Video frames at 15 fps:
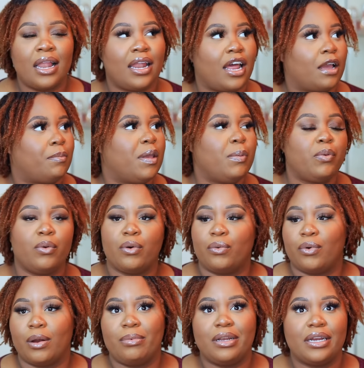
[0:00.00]
like people were
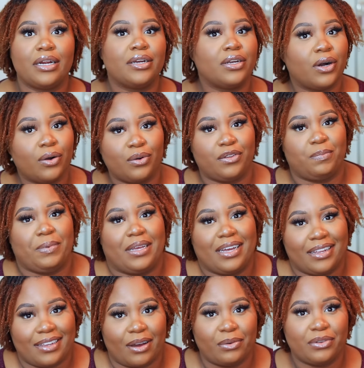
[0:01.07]
rubbing their nose
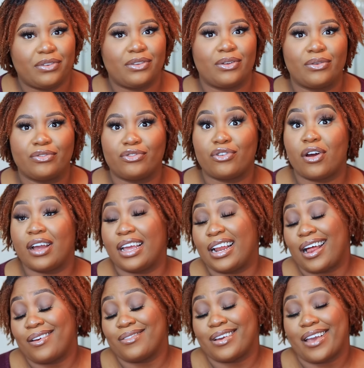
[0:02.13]
because I was so strong. And
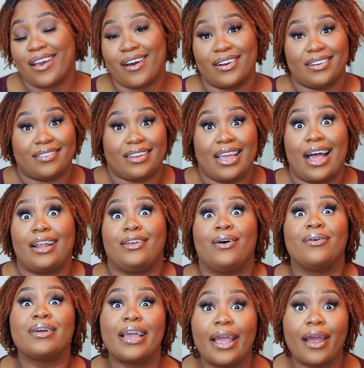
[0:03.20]
I don't care, honestly, I
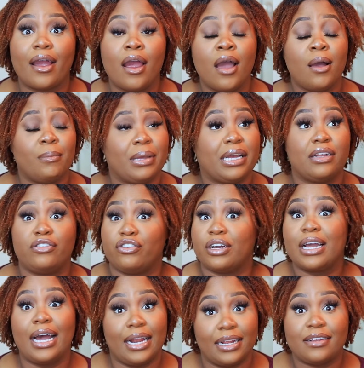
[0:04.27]
don't care, because you're
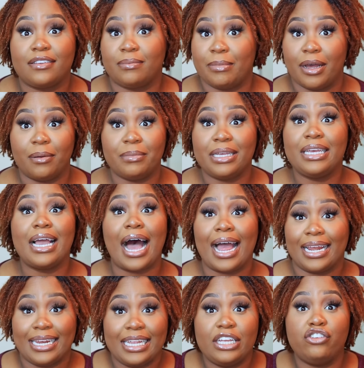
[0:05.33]
gonna smell me. I
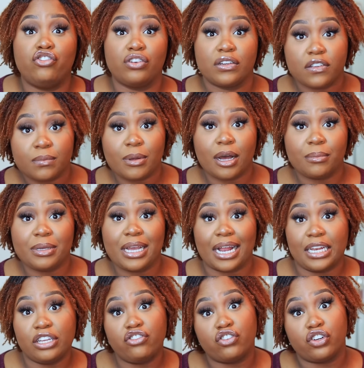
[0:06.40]
need you to smell me. I
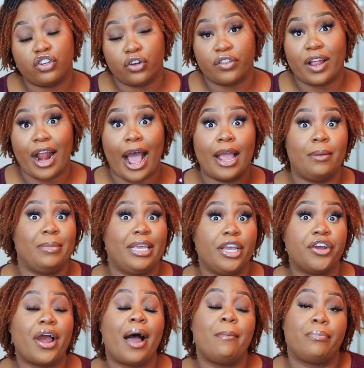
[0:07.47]
need you to know that I am
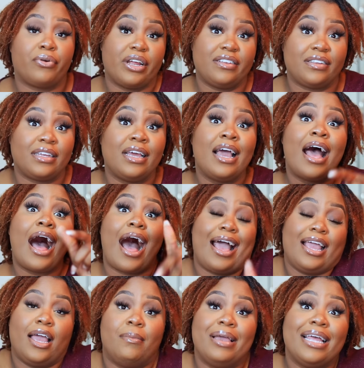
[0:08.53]
here, I'm present, I
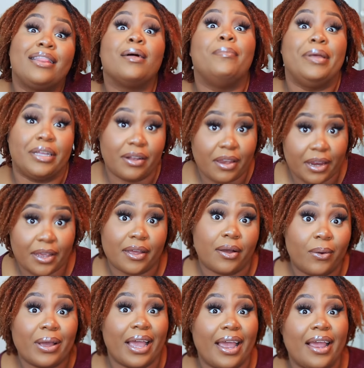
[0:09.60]
am in the building,
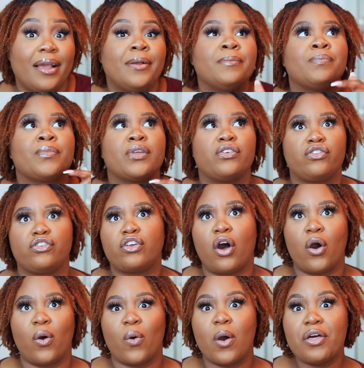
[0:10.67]
okay?
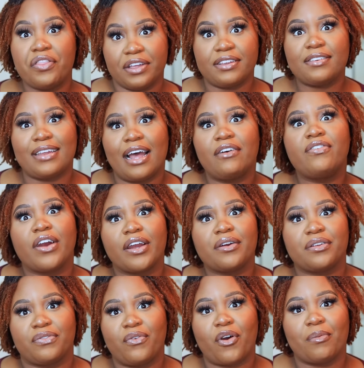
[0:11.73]
So this is that
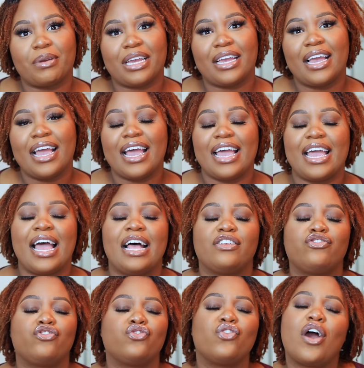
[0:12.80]
fragrance for me. It has
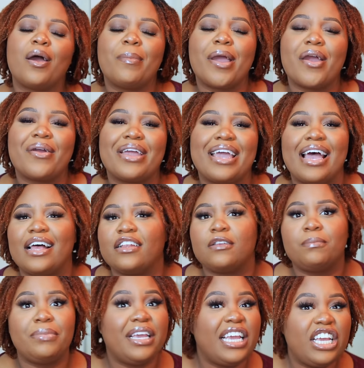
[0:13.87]
strawberry, it has
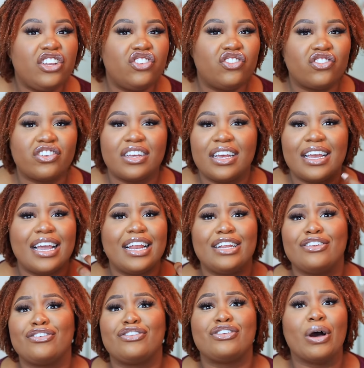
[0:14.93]
peach. It
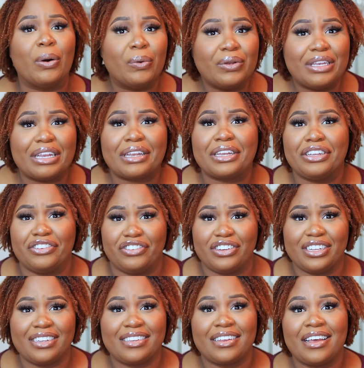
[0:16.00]
is so
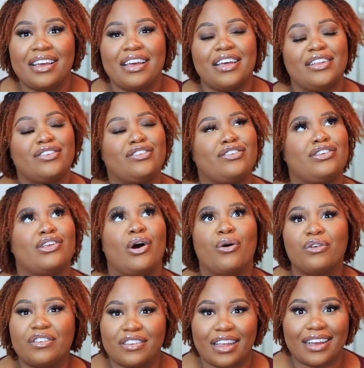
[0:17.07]
delicious and
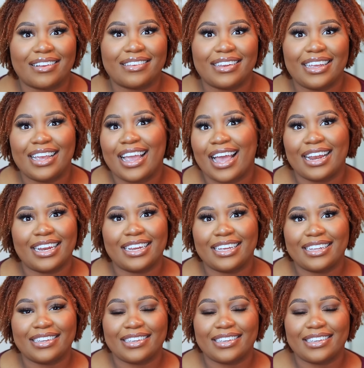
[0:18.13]
so sexy, and it